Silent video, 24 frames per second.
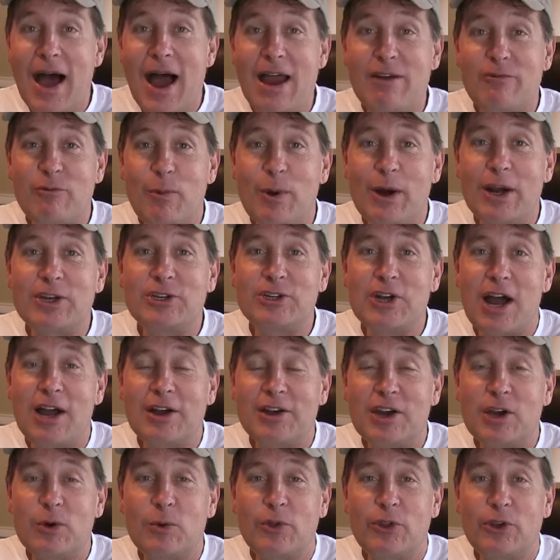Hi, everybody.
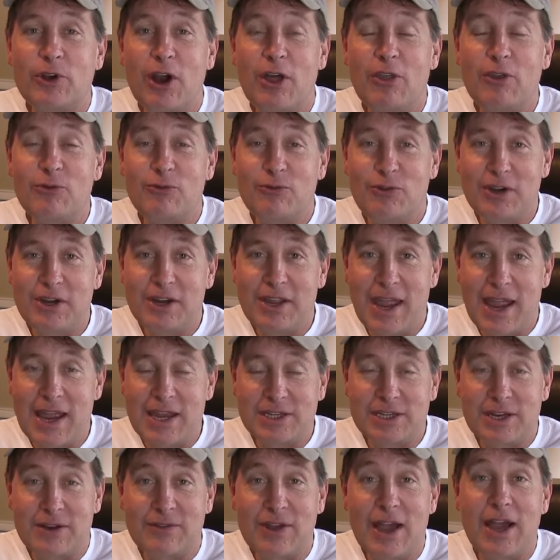John here with another
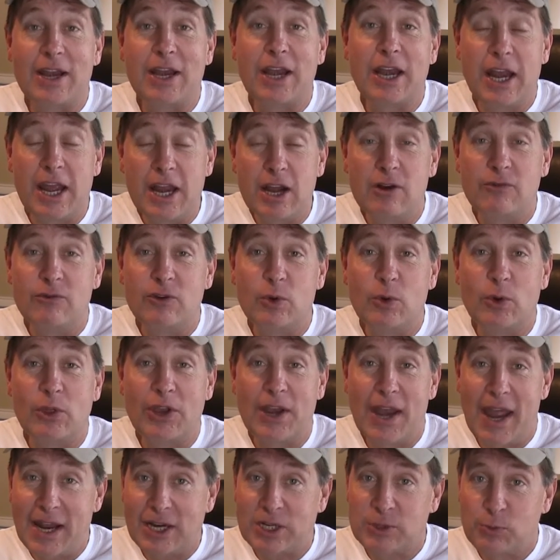FinCast. I've got an interview with
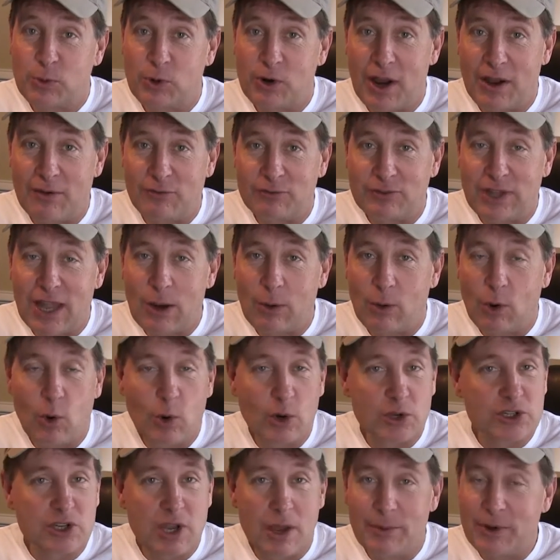an expert on flower
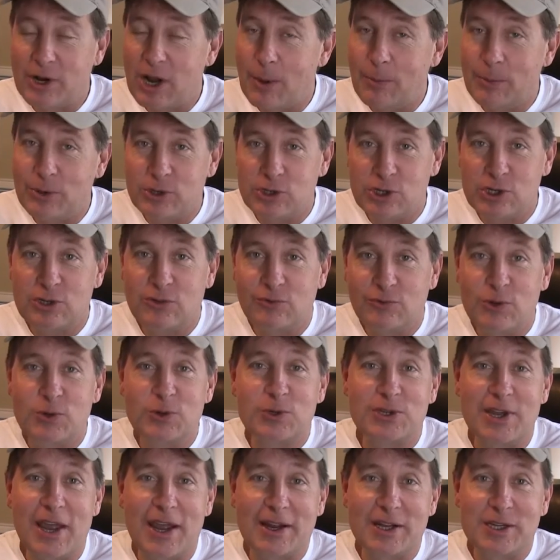horns coming up in just a few
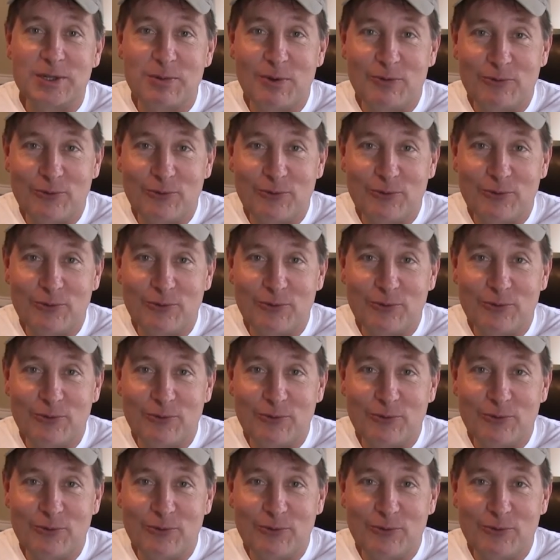seconds.